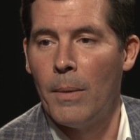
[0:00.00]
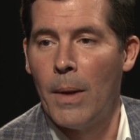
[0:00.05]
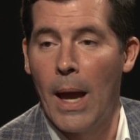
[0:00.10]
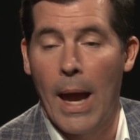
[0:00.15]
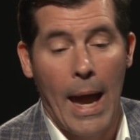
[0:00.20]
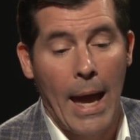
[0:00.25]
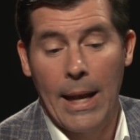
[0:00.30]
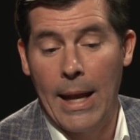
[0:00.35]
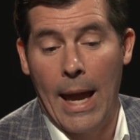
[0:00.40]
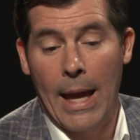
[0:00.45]

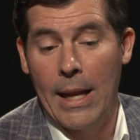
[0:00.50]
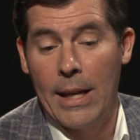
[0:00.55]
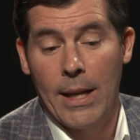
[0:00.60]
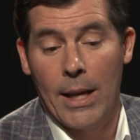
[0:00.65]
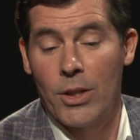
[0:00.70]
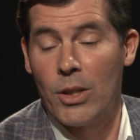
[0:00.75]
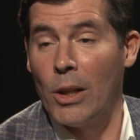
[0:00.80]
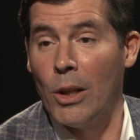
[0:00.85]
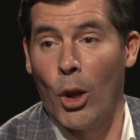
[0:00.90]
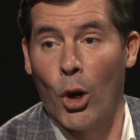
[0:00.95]
and he
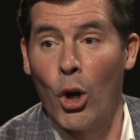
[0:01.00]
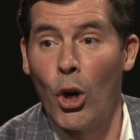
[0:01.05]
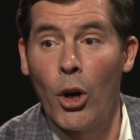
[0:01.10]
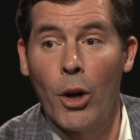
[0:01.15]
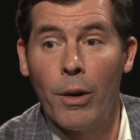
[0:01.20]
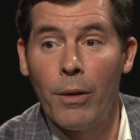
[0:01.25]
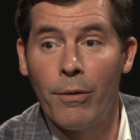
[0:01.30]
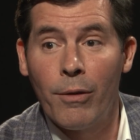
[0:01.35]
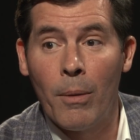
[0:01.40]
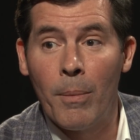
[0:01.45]
doesn't
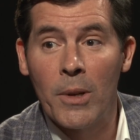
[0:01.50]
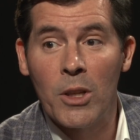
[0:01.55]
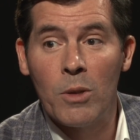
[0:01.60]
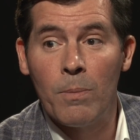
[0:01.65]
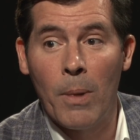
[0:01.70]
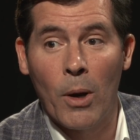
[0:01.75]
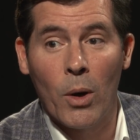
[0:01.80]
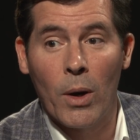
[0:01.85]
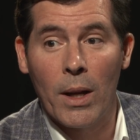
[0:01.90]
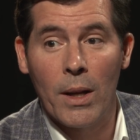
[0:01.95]
learn from
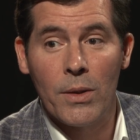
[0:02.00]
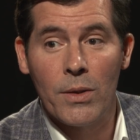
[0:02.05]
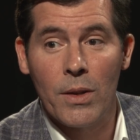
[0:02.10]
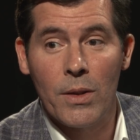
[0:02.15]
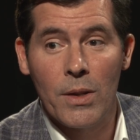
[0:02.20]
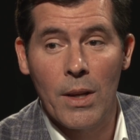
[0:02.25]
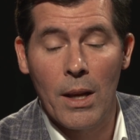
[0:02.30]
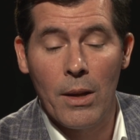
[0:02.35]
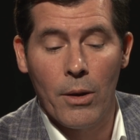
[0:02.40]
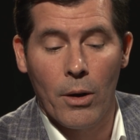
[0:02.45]

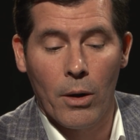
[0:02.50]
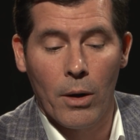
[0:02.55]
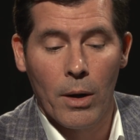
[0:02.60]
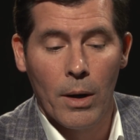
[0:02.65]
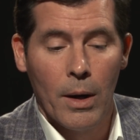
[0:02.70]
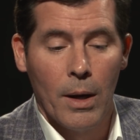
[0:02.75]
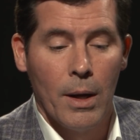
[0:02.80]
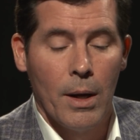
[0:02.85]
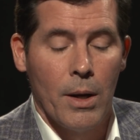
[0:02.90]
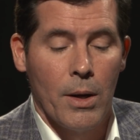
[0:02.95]
experiences either.
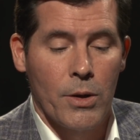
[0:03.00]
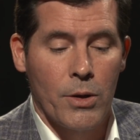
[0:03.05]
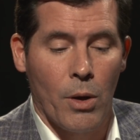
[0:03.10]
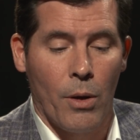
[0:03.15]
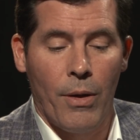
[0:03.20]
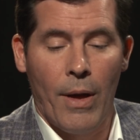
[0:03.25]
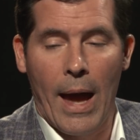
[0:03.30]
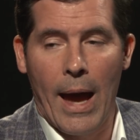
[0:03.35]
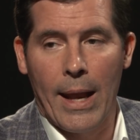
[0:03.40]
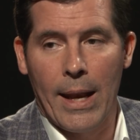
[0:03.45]
So
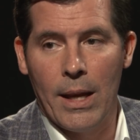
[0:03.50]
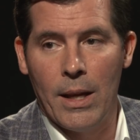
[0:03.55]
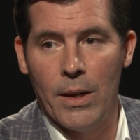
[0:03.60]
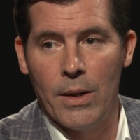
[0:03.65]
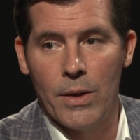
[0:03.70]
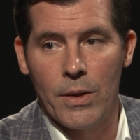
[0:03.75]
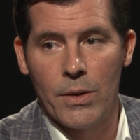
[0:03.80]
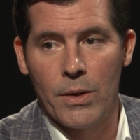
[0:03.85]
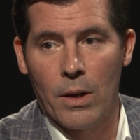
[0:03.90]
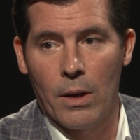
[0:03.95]
that
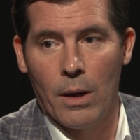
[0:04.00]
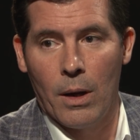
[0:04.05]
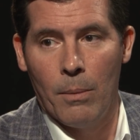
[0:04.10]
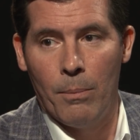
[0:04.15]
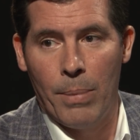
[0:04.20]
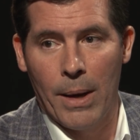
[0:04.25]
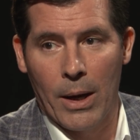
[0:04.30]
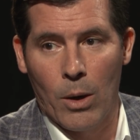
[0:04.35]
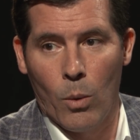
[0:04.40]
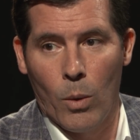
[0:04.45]
is a
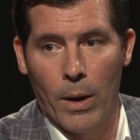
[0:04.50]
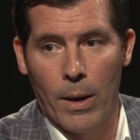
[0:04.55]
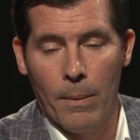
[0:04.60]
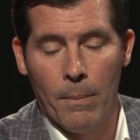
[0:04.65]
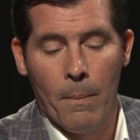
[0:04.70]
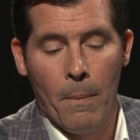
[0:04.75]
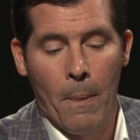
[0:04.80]
big one.